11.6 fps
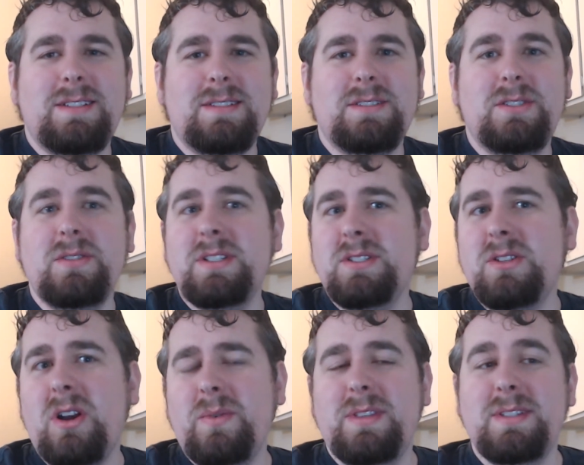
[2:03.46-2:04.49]
So let's
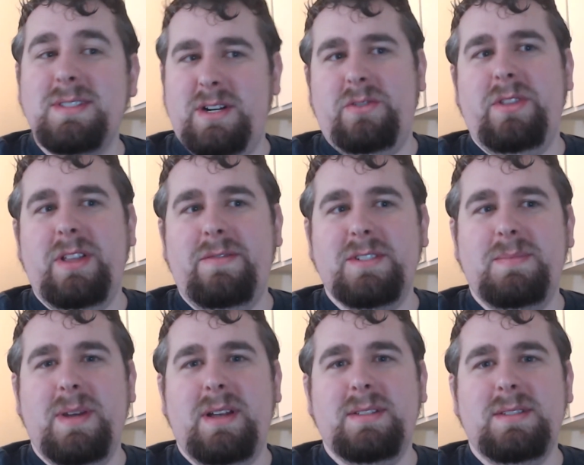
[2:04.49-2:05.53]
start with the 0th level
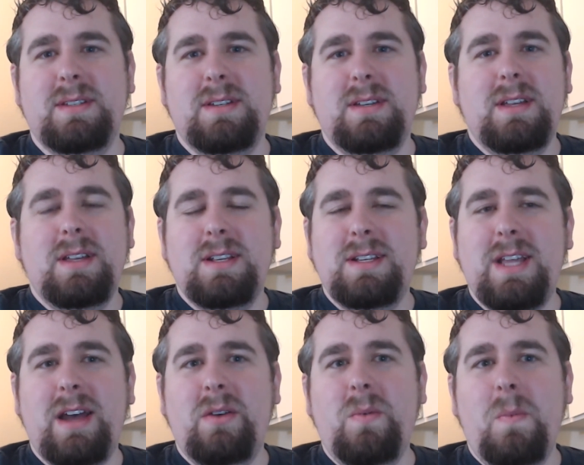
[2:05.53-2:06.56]
spells.
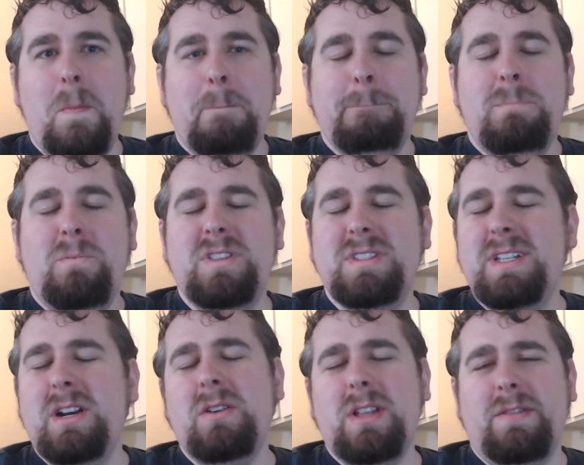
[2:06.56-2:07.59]
Now, with
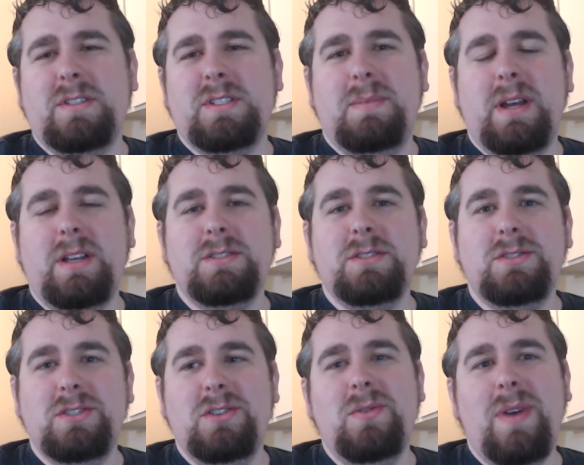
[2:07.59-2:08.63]
0 level spells,
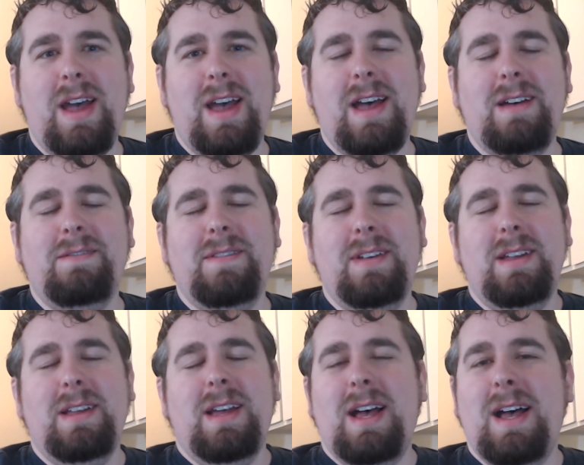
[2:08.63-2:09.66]
you have
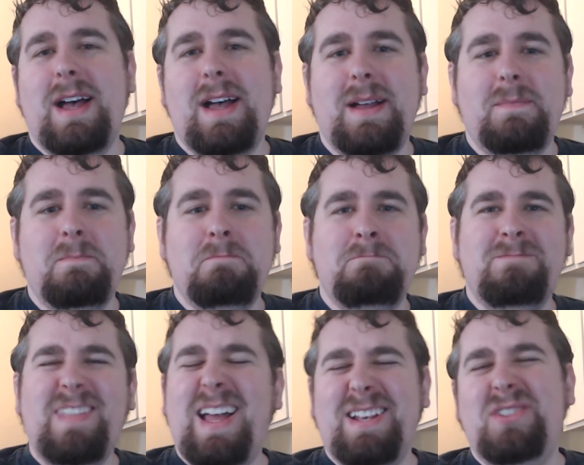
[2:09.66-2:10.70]

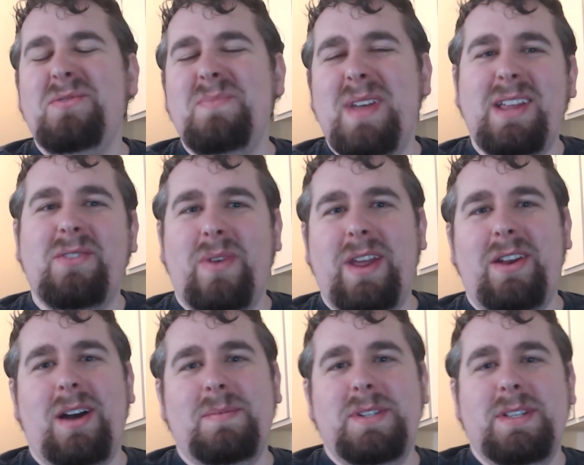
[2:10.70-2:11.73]
not too many great
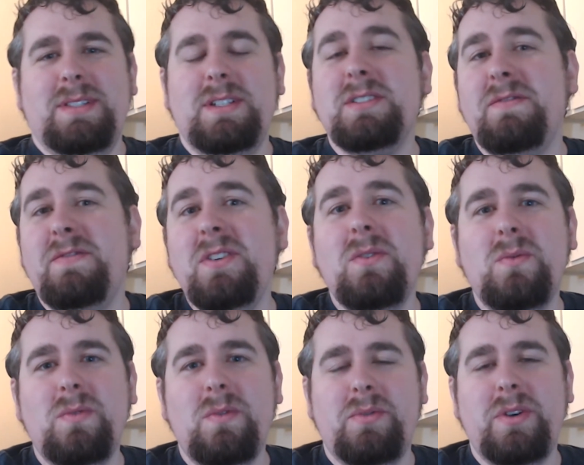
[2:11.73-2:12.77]
options. There's a
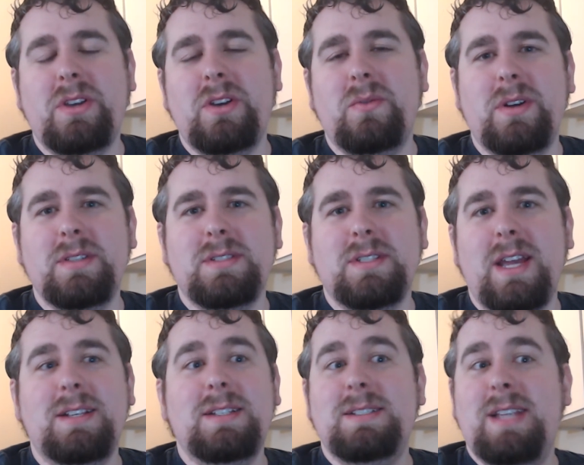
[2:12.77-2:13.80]
few pretty good ones,
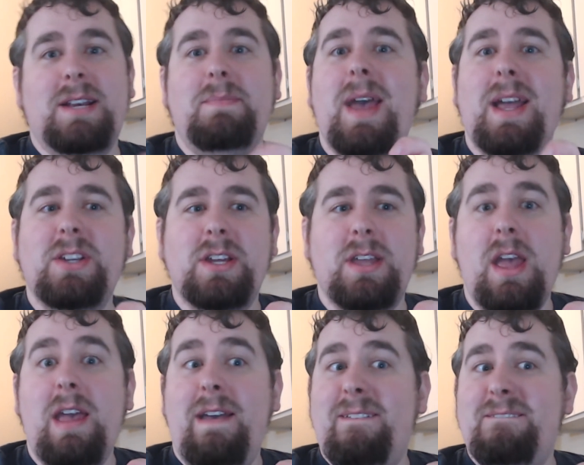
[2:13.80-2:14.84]
like Detect Magic.
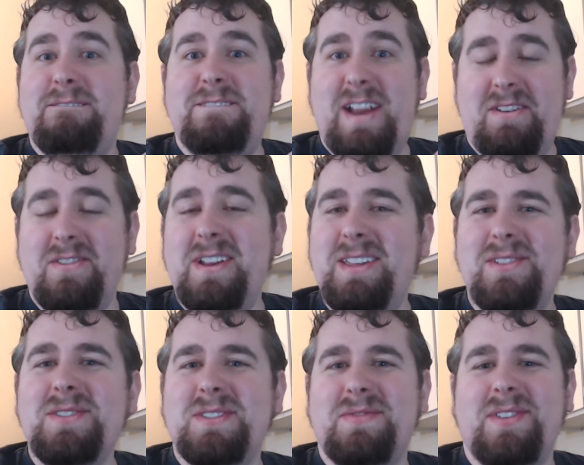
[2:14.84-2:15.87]
Very
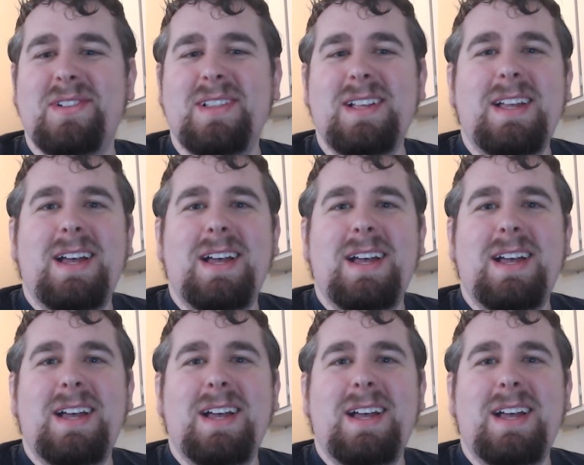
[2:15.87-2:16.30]
useful.